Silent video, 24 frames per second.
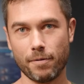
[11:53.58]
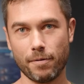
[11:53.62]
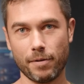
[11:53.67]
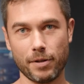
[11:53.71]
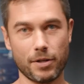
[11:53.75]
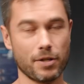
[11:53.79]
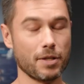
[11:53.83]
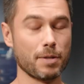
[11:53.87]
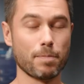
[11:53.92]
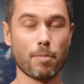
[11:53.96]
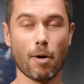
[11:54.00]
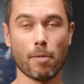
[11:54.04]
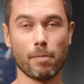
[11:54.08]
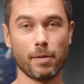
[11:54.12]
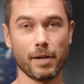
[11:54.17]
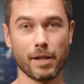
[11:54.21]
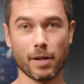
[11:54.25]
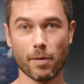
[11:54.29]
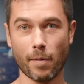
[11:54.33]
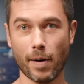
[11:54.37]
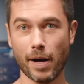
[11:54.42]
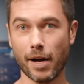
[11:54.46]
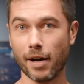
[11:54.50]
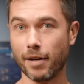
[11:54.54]
which is probably
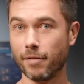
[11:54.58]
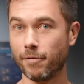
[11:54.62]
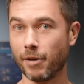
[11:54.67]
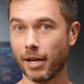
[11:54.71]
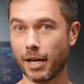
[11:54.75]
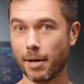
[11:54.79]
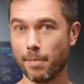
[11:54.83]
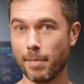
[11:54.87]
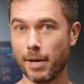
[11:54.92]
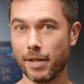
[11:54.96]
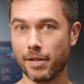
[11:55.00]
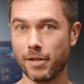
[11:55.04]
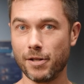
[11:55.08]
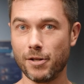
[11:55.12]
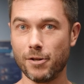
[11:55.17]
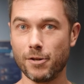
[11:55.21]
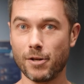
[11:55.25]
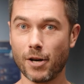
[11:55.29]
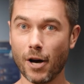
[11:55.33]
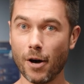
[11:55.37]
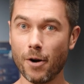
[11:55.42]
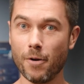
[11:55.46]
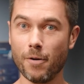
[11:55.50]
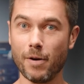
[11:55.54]
the way I'd recommend that
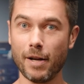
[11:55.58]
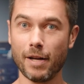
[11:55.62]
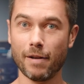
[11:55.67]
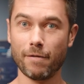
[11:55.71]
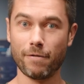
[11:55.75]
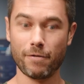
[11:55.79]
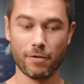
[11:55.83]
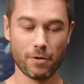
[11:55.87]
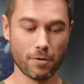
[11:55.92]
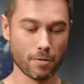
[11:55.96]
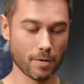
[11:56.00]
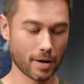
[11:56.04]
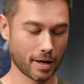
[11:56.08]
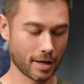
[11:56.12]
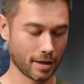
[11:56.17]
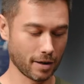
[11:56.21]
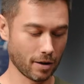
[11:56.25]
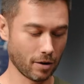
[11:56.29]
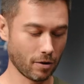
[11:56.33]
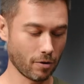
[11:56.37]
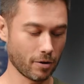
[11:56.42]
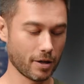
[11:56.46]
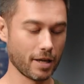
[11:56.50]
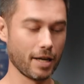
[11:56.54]
you go if you are
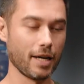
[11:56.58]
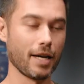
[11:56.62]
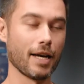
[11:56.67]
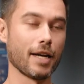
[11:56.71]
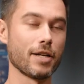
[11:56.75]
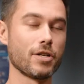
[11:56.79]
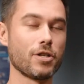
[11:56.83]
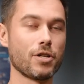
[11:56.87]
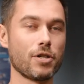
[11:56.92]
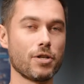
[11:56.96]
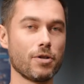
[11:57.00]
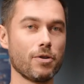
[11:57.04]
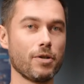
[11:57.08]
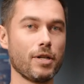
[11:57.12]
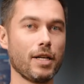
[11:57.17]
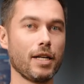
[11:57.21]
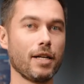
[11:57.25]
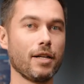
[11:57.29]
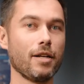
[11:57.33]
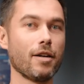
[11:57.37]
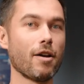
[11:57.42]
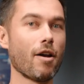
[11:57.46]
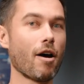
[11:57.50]
looking at shooting